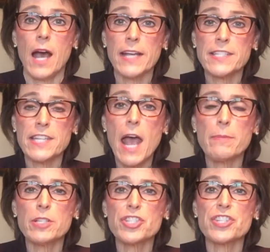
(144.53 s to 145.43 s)
I
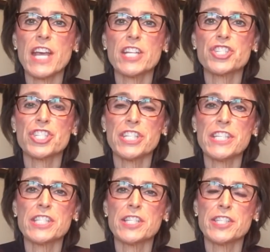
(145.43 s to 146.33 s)
established that
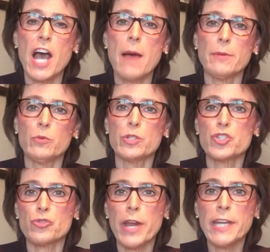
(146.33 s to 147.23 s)
Shanice Lezama was
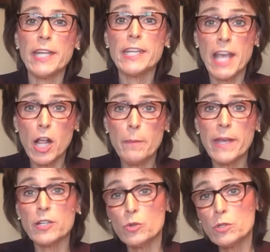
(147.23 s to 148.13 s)
trading Yelp
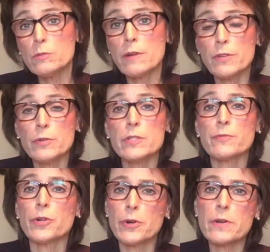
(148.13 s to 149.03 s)
and Google reviews
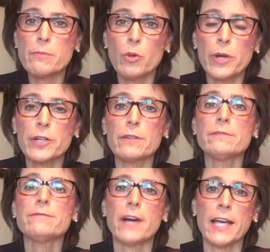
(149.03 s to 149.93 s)
for her employer,
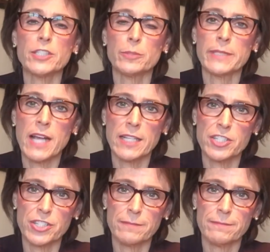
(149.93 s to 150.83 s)
Vafaie
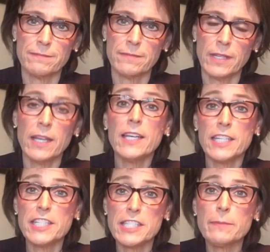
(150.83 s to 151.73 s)
Dermatology. In
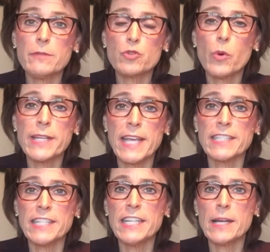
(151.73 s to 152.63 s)
December of
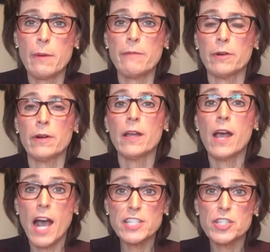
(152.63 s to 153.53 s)
2018, however,
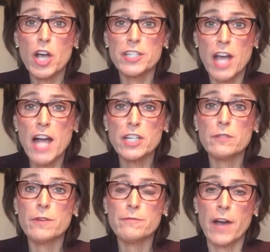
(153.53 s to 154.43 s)
I saw Dr.
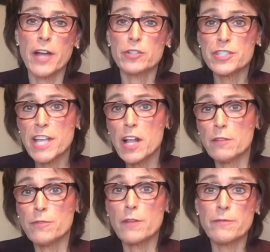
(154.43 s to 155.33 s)
Vafaie
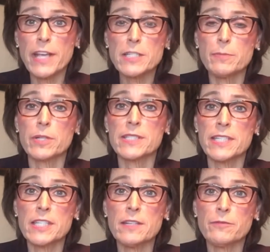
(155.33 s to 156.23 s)
herself on Facebook
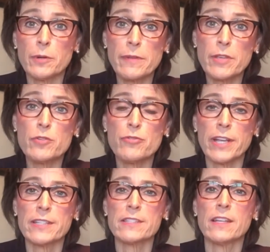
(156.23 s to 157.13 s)
soliciting for review
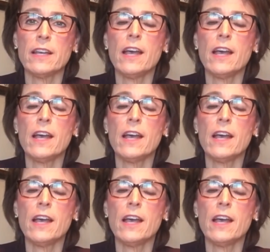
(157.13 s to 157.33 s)
trades.